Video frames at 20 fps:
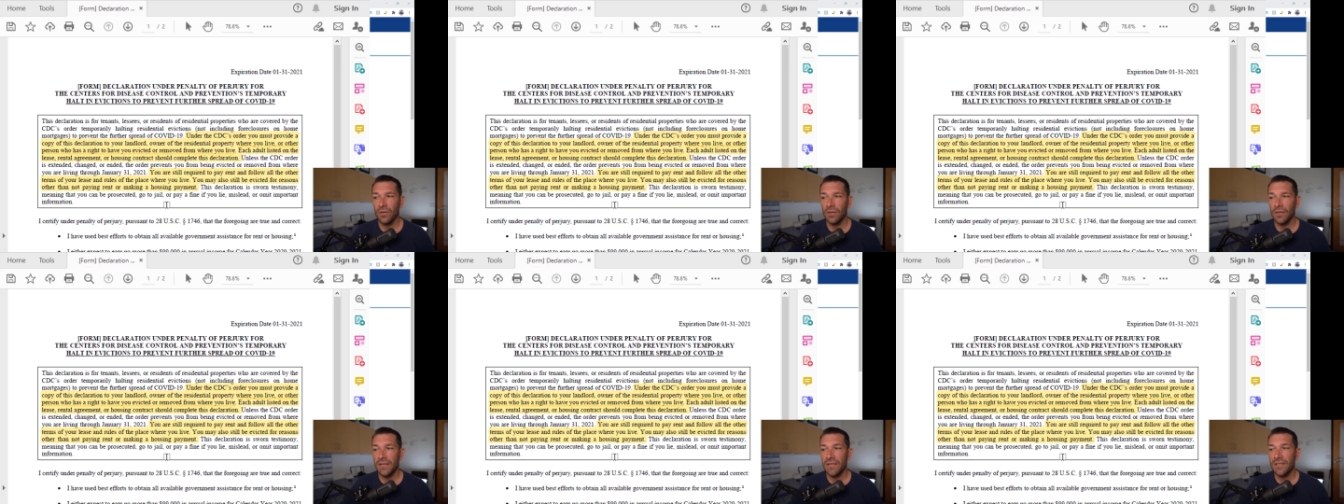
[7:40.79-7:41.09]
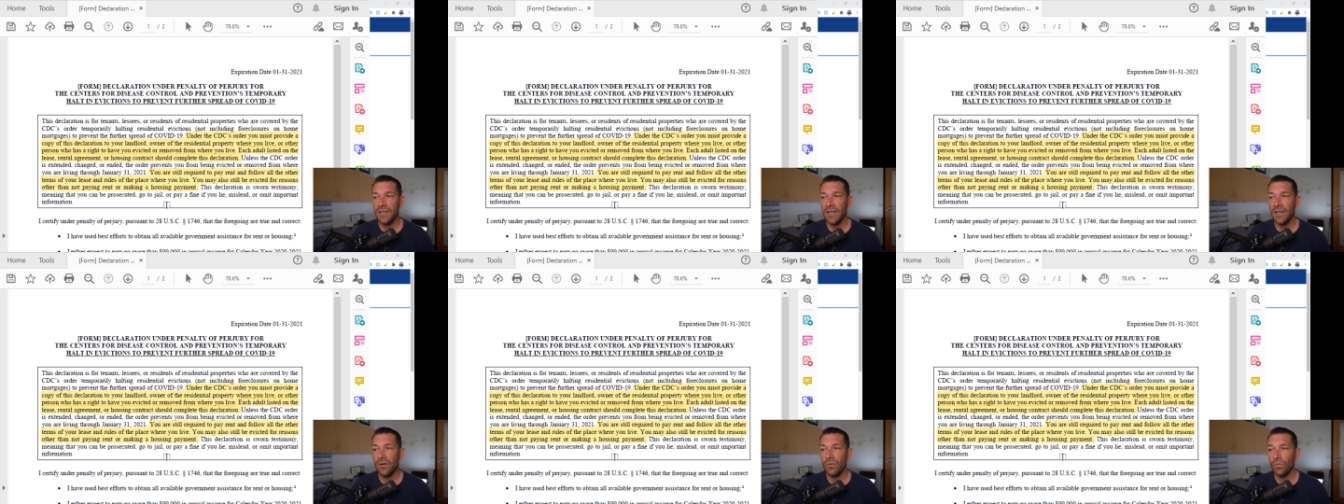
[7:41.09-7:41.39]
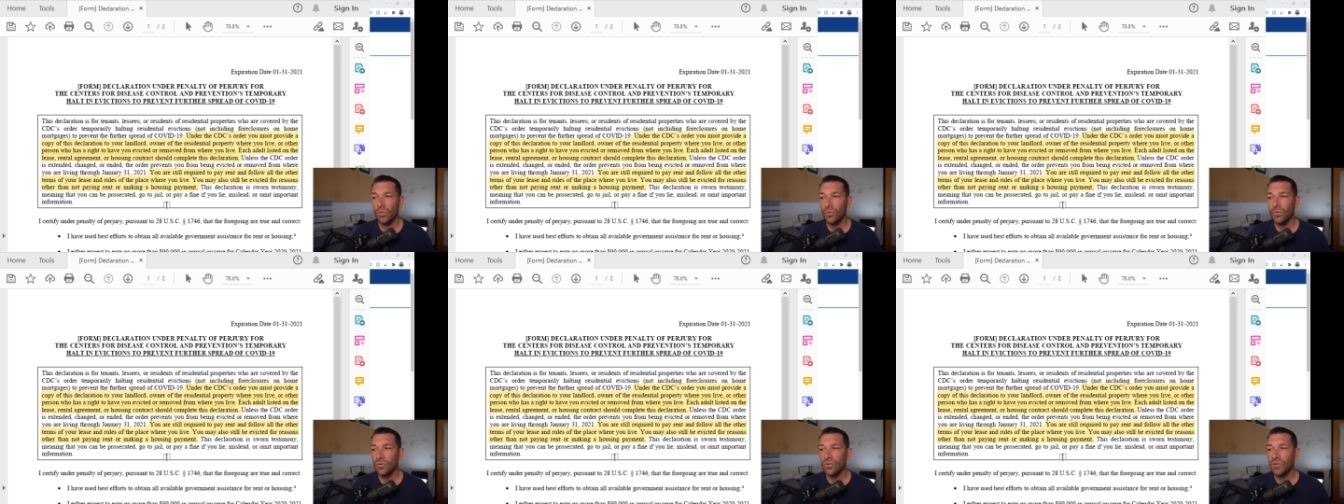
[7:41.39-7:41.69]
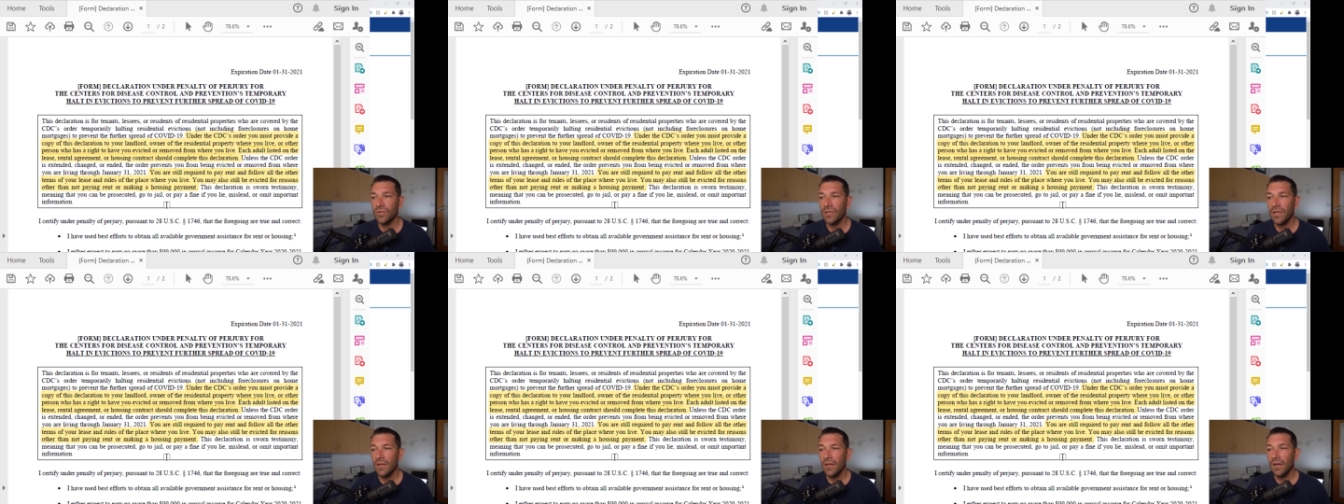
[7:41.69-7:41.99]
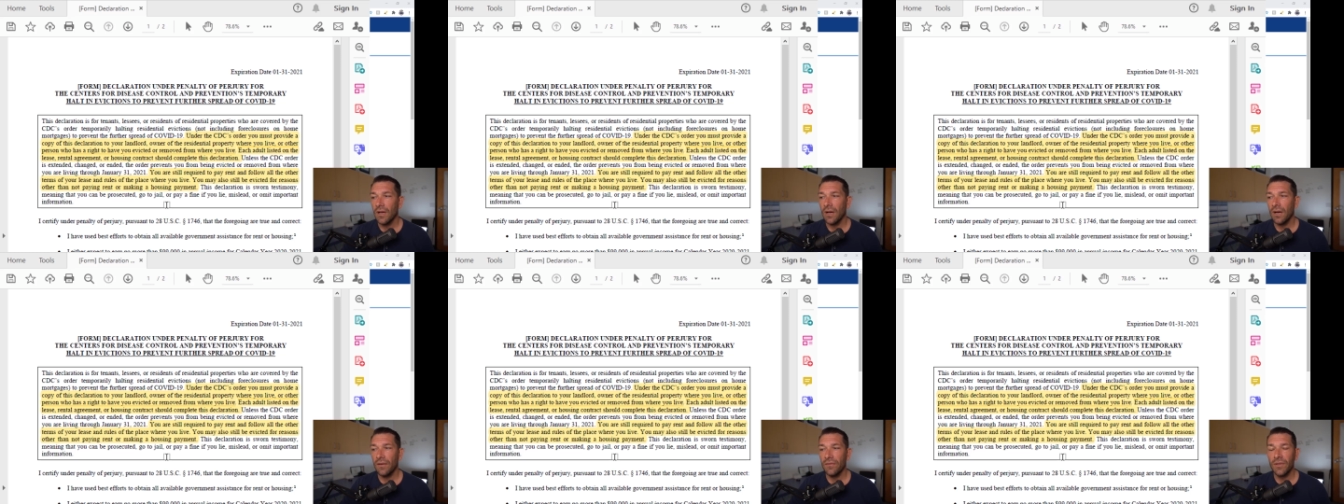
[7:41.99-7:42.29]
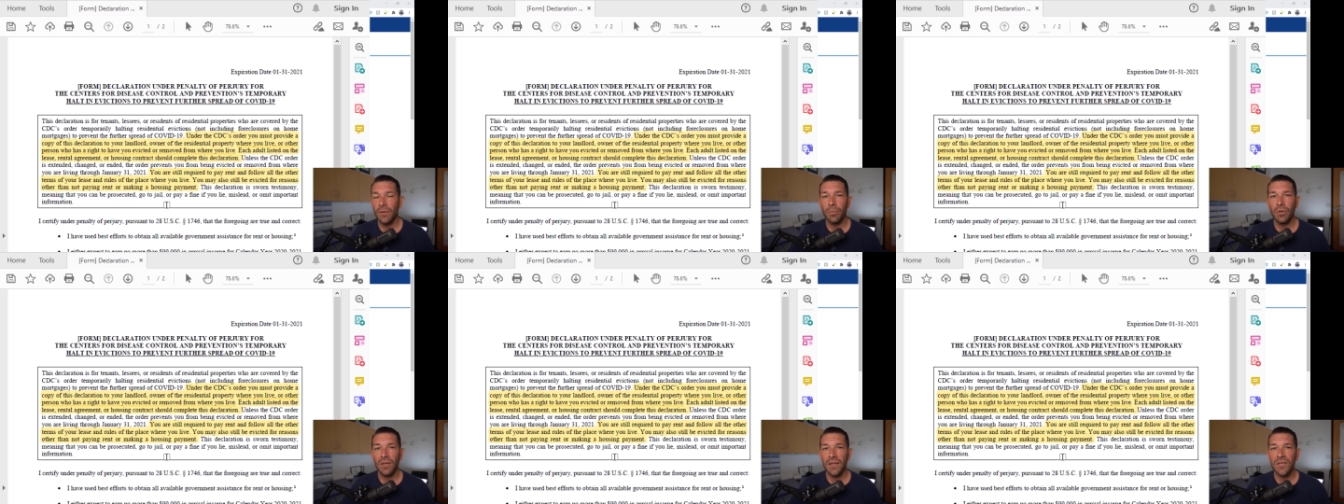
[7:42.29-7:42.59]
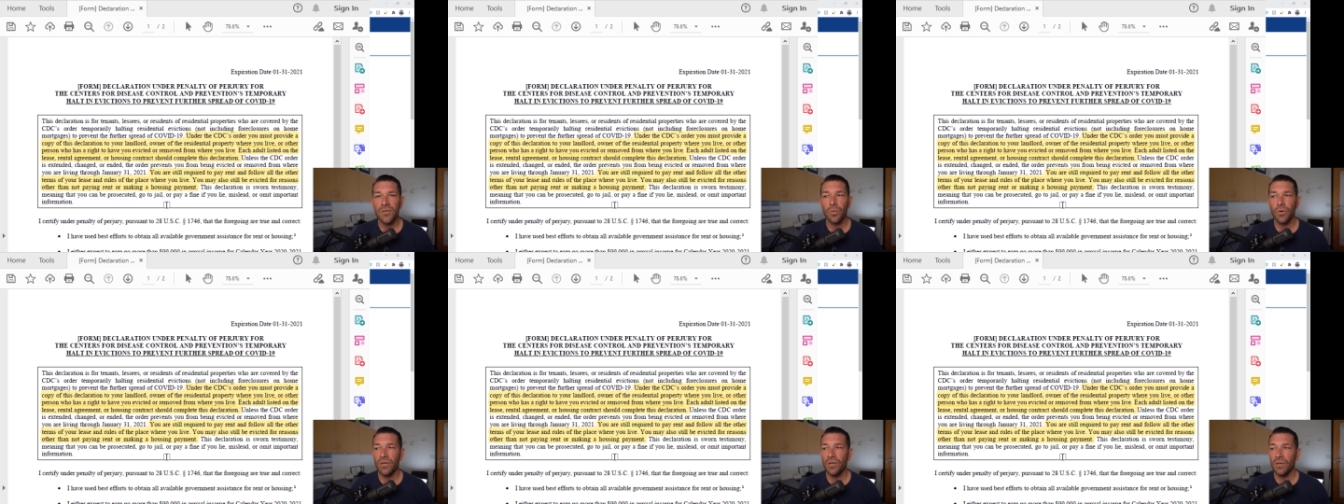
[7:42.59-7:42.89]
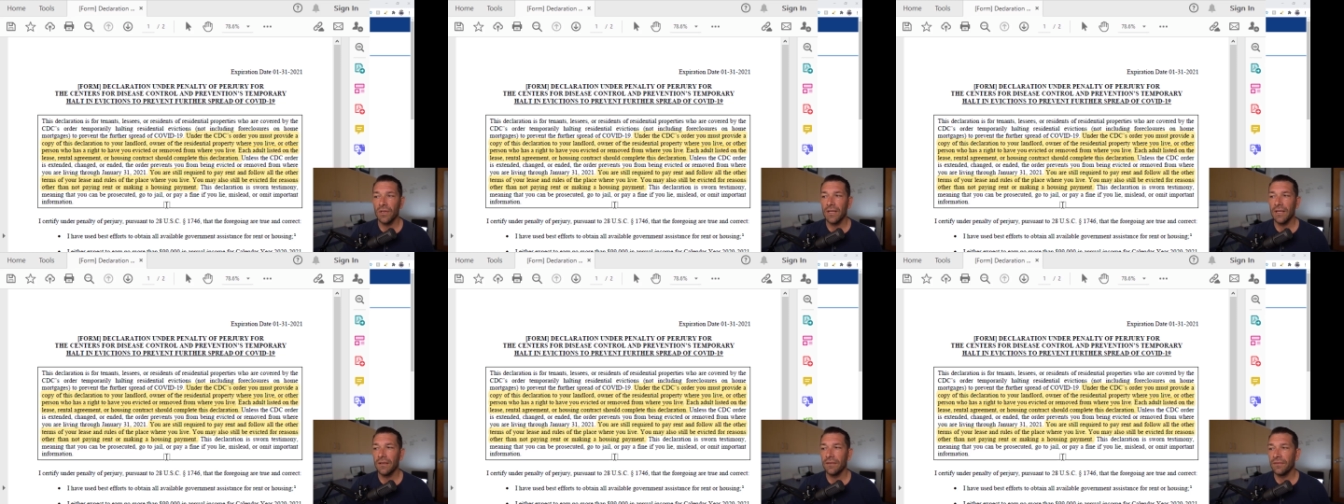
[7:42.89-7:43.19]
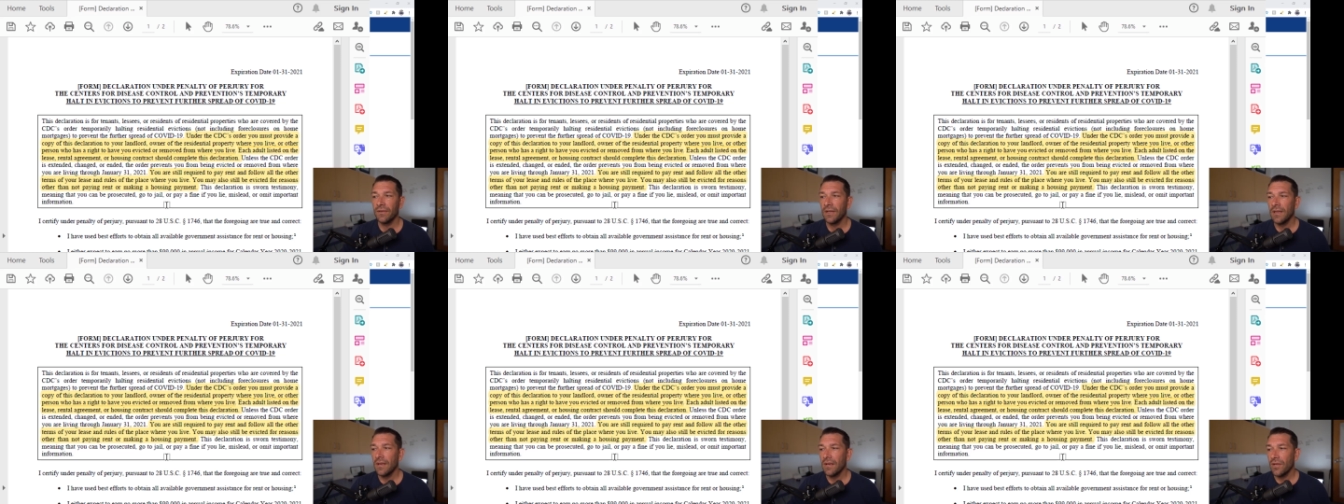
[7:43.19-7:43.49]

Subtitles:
lease and rules of the place where you live.